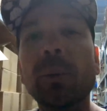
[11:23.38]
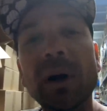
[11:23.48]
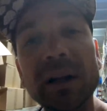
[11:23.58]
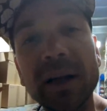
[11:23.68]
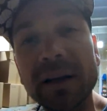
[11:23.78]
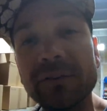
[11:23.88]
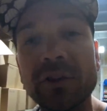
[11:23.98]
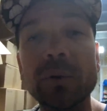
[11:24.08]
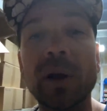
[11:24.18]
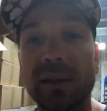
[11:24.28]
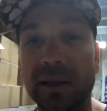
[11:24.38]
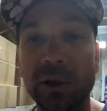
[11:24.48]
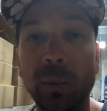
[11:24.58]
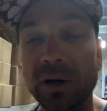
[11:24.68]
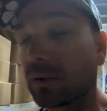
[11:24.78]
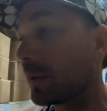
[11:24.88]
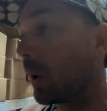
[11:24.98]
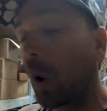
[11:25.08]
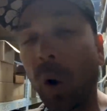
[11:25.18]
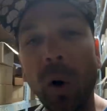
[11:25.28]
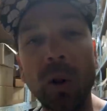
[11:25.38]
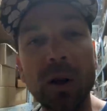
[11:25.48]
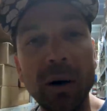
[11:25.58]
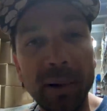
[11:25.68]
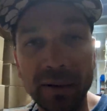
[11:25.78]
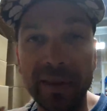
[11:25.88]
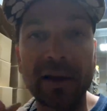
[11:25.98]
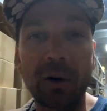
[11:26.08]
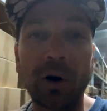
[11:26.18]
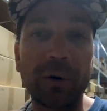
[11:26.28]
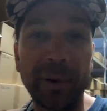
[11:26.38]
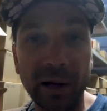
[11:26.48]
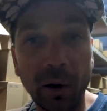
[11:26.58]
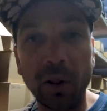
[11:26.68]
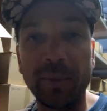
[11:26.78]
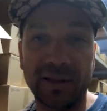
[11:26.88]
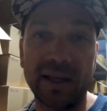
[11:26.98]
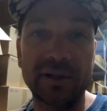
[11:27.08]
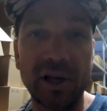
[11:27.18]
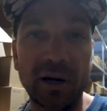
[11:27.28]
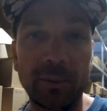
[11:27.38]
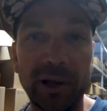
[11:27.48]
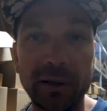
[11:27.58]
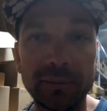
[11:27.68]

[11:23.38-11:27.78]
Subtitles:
You want it kind of do nothing. You want it to be all about that hard bait, all about that chatterbait.